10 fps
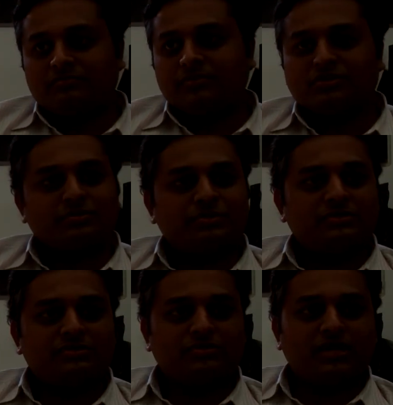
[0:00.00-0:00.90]
possible,
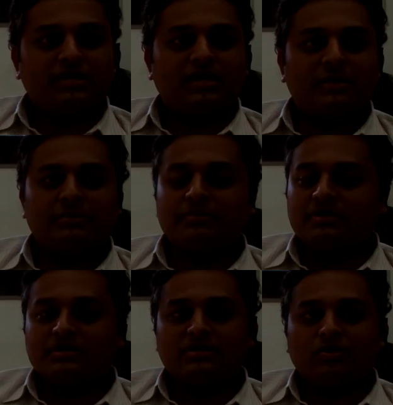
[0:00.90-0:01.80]
so that it can be
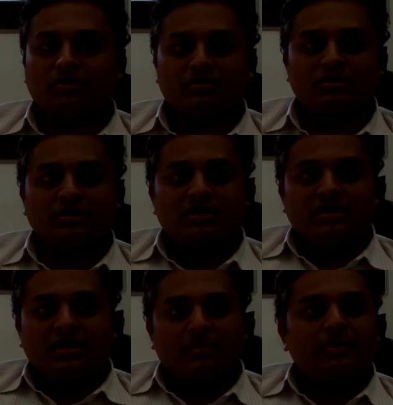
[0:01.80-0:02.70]
printed or
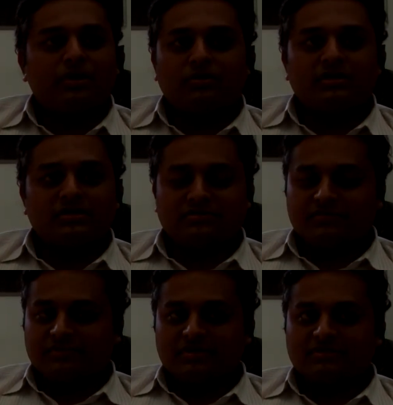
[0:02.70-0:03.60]
applied on
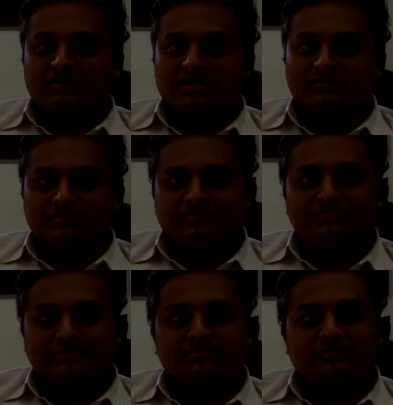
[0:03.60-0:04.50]
industrial furnaces as
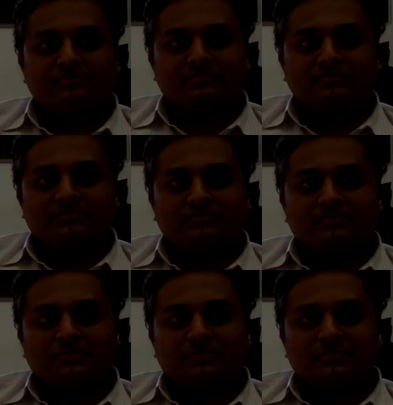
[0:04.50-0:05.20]
well.